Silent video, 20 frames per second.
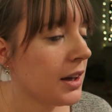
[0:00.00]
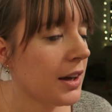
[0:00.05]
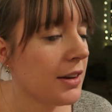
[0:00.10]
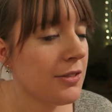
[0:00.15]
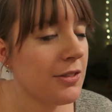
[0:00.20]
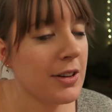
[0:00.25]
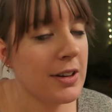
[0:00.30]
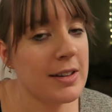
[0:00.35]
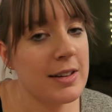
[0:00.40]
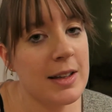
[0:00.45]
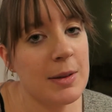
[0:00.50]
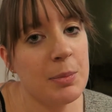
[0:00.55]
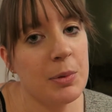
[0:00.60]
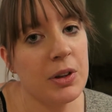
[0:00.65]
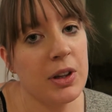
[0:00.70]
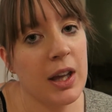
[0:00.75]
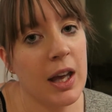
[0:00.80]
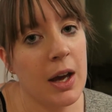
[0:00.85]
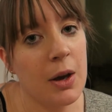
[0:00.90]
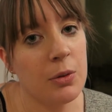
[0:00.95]
I fell asleep
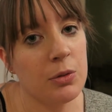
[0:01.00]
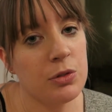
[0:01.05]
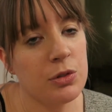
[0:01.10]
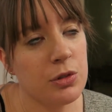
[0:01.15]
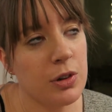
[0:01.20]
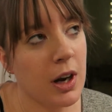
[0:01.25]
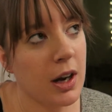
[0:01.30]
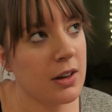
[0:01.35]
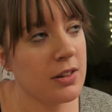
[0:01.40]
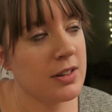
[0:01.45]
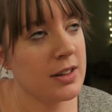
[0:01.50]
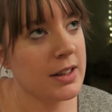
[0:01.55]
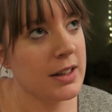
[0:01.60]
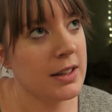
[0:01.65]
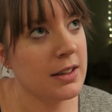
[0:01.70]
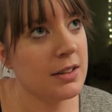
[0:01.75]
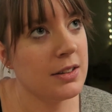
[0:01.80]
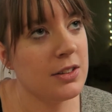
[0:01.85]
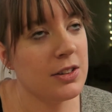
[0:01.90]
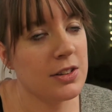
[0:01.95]
on the couch or
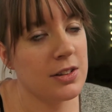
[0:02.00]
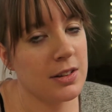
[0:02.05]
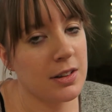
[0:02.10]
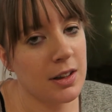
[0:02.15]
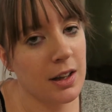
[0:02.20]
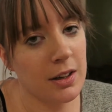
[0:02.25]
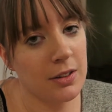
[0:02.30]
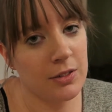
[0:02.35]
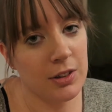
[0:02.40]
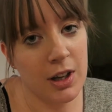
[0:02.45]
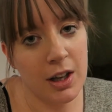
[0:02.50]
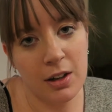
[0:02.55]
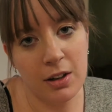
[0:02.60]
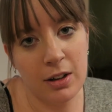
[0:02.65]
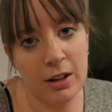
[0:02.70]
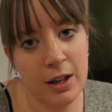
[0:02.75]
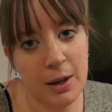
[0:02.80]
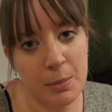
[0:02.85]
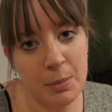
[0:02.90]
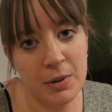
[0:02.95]
actually just kind of
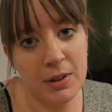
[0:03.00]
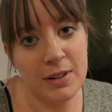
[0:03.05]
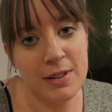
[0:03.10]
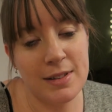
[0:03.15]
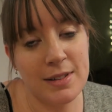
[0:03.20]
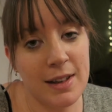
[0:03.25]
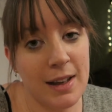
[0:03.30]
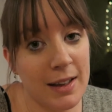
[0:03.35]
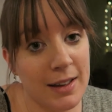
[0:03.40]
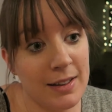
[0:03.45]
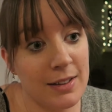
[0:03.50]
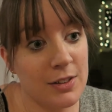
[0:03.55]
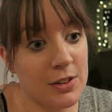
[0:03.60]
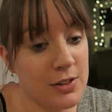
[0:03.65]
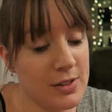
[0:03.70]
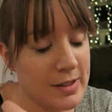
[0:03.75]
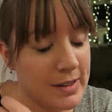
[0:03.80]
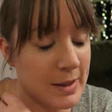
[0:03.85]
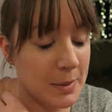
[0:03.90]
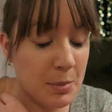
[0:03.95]
cuddled up and decided
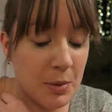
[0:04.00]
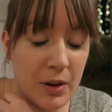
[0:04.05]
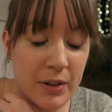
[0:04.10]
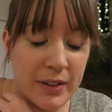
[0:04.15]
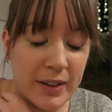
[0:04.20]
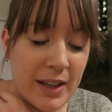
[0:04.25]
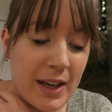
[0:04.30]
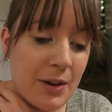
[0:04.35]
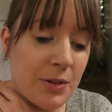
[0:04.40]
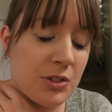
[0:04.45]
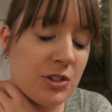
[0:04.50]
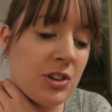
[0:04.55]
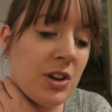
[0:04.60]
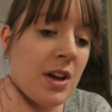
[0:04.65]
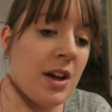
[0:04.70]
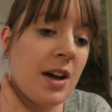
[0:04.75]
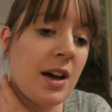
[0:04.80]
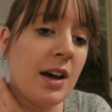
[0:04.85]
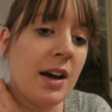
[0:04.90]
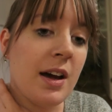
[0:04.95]
to sleep on the couch
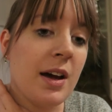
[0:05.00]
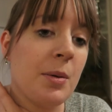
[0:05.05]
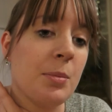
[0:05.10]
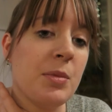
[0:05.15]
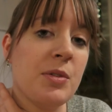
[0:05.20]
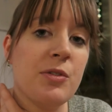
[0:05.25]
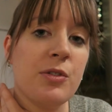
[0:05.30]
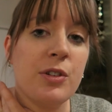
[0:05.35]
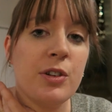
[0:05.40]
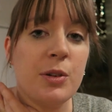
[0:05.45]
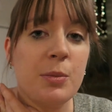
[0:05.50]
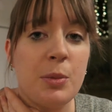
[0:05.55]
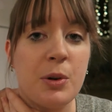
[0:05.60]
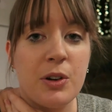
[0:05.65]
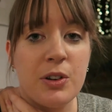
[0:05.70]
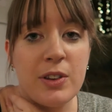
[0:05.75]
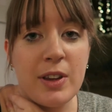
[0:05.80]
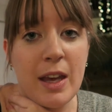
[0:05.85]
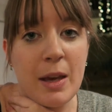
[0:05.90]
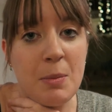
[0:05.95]
uh, before the
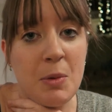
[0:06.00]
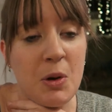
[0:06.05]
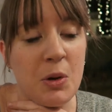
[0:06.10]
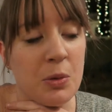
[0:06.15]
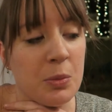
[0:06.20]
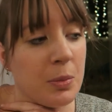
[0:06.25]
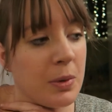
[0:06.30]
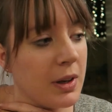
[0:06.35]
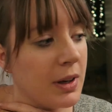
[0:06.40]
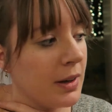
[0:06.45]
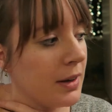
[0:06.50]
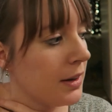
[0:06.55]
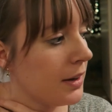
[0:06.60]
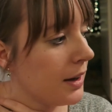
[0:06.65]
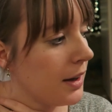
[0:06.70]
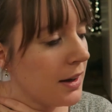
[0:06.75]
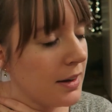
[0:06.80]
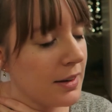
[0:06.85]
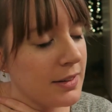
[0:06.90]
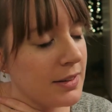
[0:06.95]
boys came home and
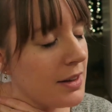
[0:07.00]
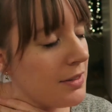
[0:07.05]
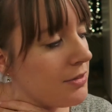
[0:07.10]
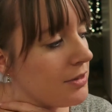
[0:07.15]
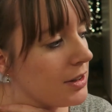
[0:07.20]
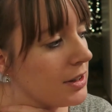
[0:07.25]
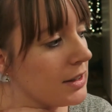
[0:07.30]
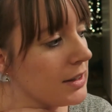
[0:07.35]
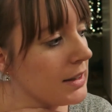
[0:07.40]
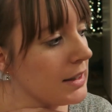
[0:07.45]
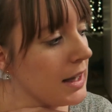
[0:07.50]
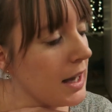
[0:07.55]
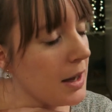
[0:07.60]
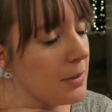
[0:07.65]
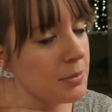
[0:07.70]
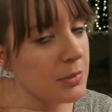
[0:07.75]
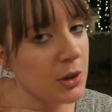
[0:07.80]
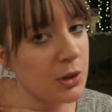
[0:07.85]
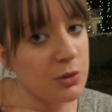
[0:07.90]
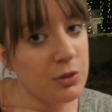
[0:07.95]
I, I definitely
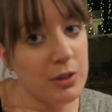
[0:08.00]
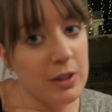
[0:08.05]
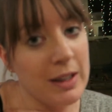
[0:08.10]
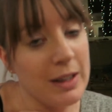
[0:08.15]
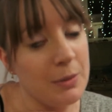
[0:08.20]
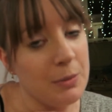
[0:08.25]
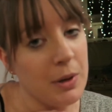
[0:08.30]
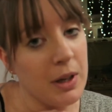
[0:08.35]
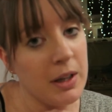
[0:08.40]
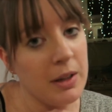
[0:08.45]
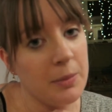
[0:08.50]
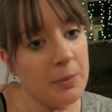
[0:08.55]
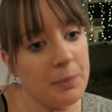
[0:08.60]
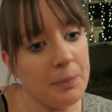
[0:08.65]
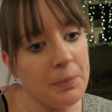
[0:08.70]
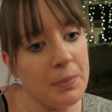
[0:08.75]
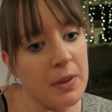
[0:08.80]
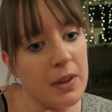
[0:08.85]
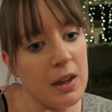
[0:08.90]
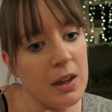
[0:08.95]
am not feeling well
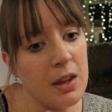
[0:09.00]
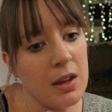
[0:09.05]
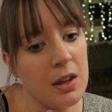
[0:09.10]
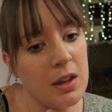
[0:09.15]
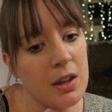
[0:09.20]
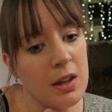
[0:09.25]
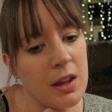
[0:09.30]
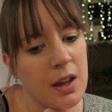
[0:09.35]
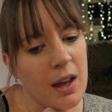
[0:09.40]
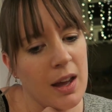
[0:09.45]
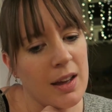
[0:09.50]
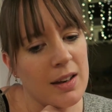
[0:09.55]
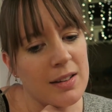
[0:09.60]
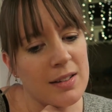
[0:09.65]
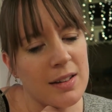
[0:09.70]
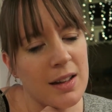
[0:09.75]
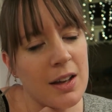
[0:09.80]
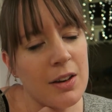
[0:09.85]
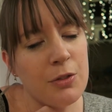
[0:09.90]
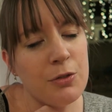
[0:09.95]
and
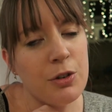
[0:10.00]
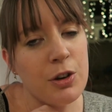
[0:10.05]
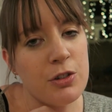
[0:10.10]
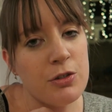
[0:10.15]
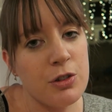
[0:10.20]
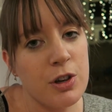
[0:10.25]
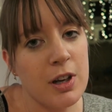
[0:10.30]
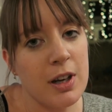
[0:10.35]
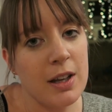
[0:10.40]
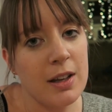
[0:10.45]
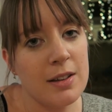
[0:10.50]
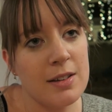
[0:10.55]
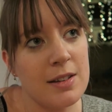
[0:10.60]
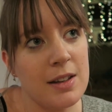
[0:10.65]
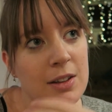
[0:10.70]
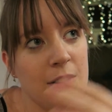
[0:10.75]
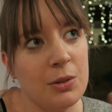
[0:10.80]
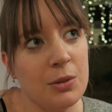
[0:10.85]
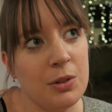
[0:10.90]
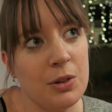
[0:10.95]
it's kind of frustrating
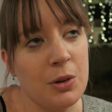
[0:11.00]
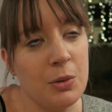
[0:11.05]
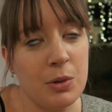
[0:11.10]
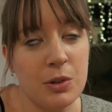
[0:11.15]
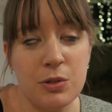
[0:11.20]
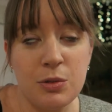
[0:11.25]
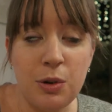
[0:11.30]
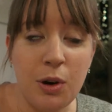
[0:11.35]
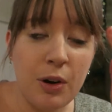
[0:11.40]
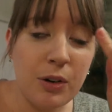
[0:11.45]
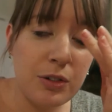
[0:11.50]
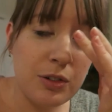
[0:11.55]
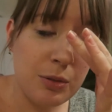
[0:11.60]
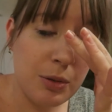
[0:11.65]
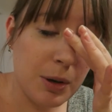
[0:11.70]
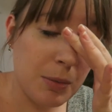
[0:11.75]
because I don't know what's wrong